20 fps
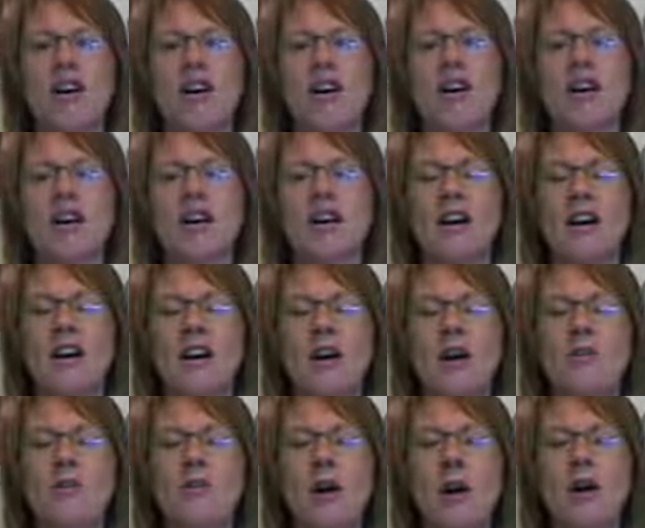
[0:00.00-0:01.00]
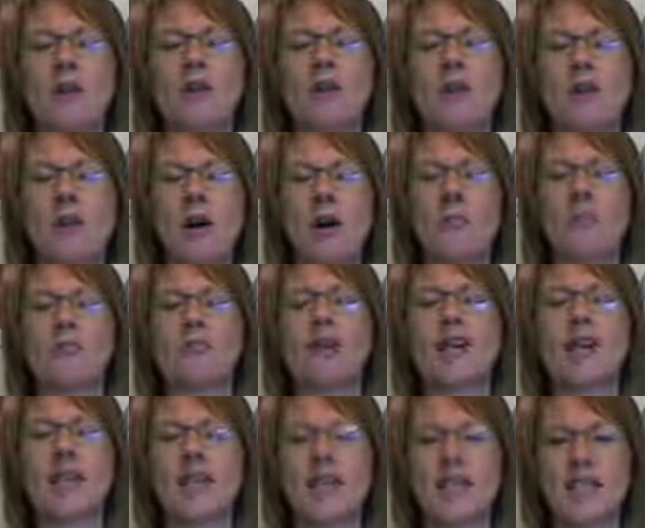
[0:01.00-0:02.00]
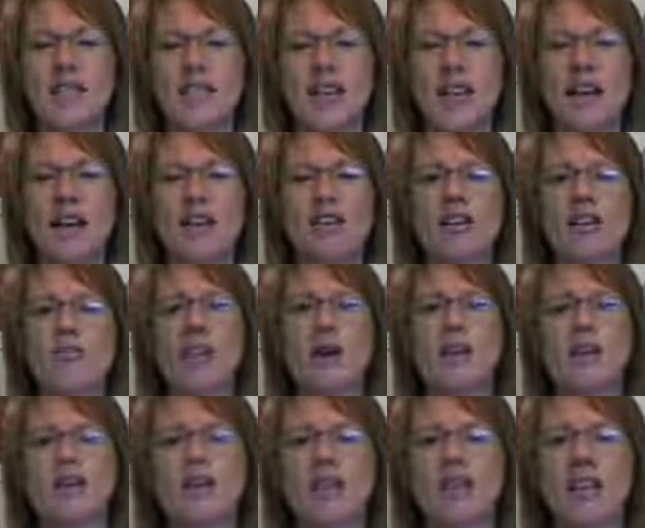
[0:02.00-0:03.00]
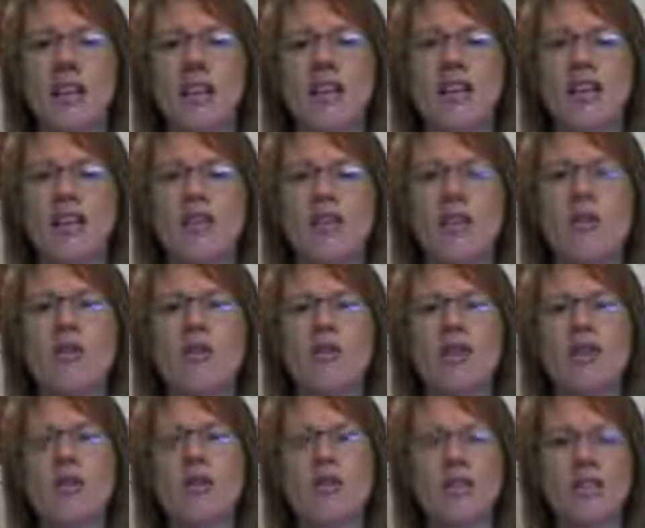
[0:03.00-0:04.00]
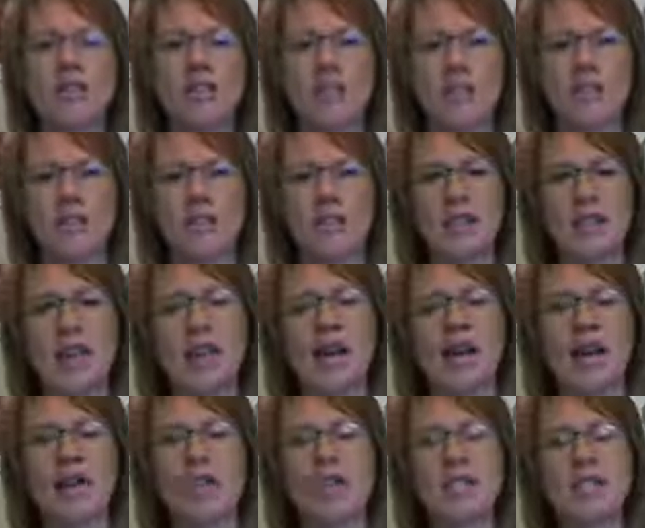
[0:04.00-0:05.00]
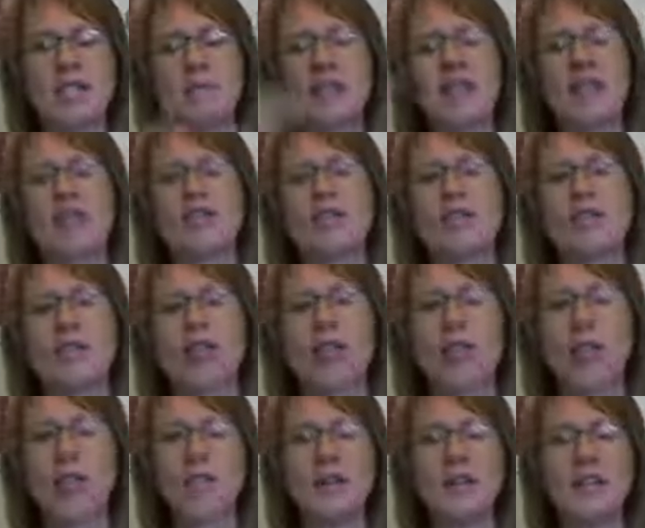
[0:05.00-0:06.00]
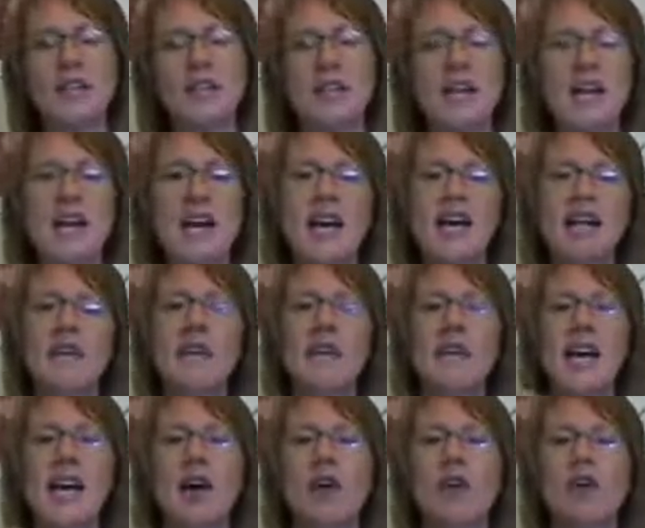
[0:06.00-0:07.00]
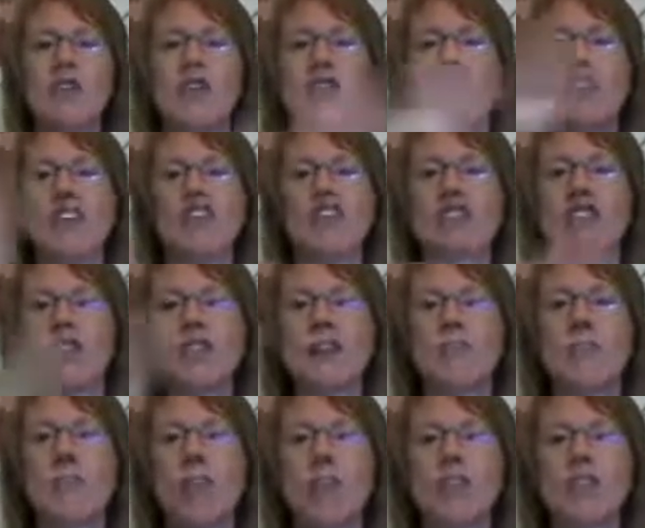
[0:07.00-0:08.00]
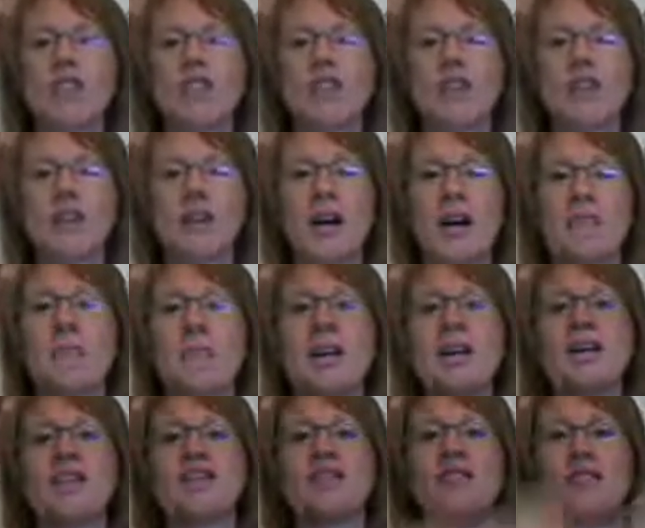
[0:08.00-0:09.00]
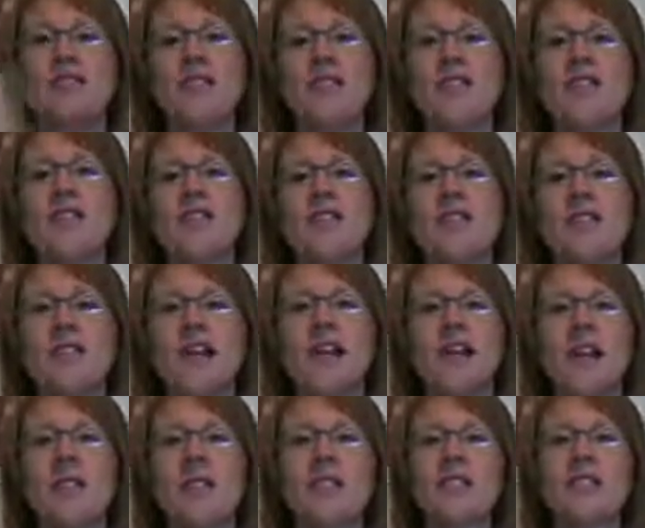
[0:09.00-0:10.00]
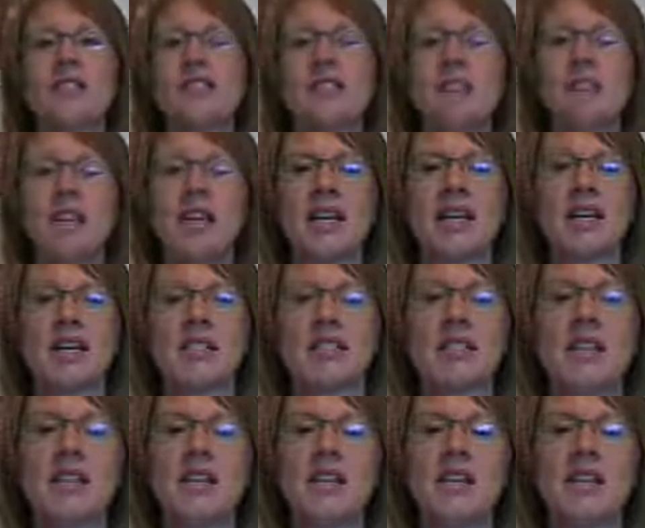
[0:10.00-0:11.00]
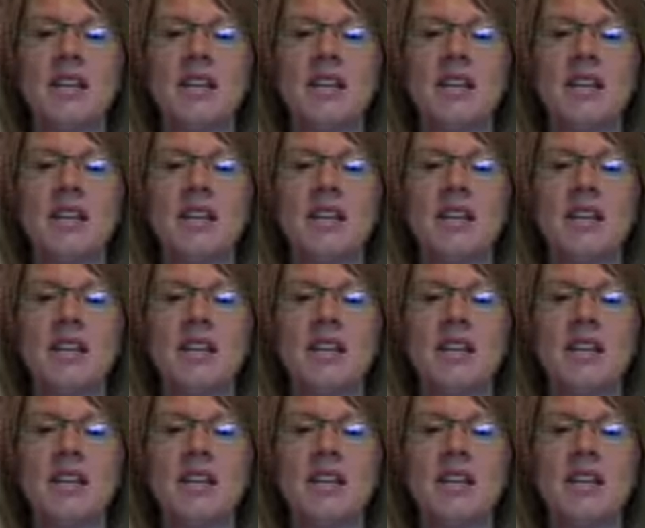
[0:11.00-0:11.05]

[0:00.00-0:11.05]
are about that breaking down, about the letting go, in order to allow space to open and allow the things on our board to come in and fill that empty space.